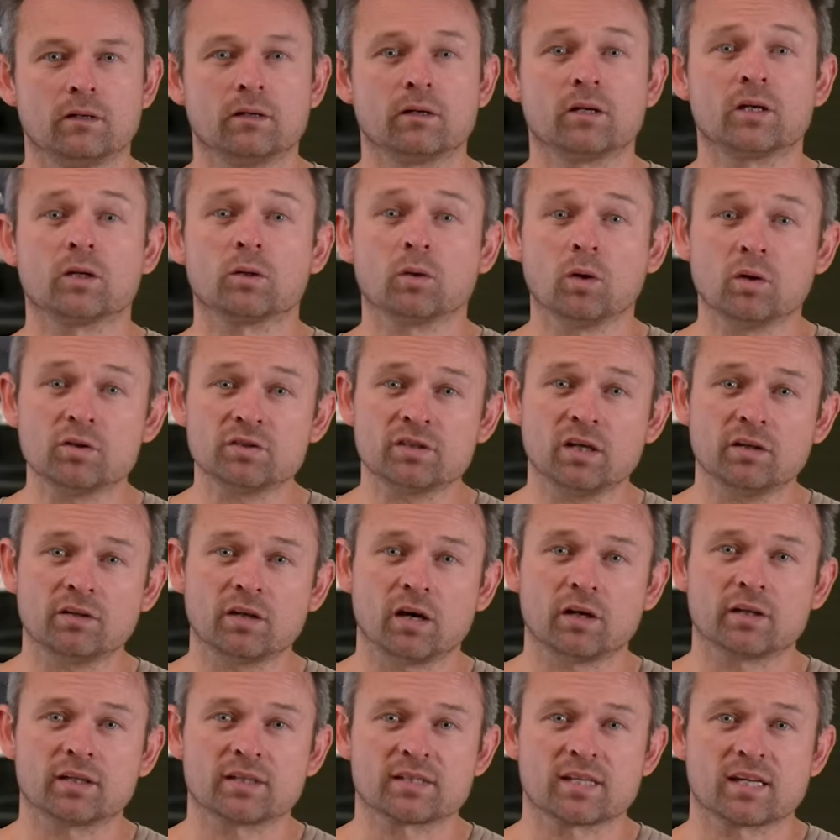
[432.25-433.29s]
You'll also
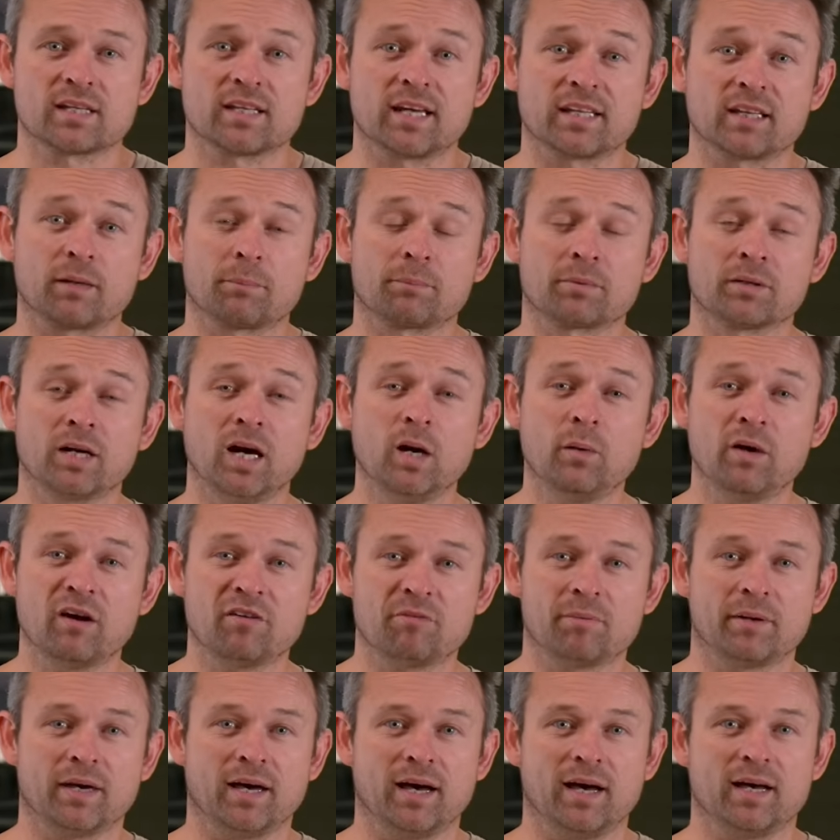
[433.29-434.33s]
notice that the Pro
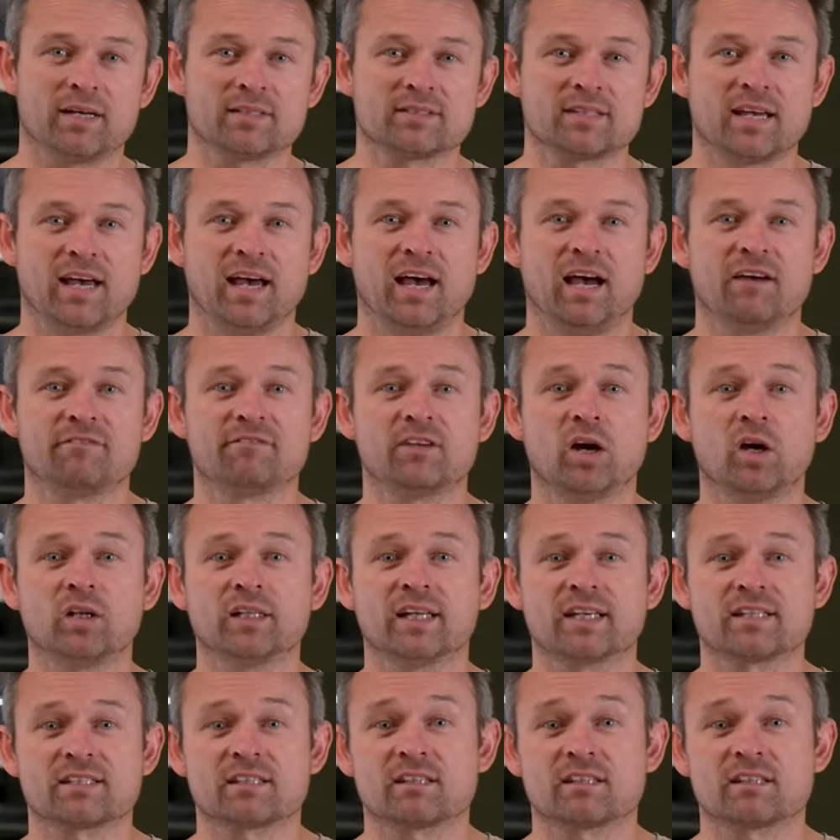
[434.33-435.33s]
FPRs have no less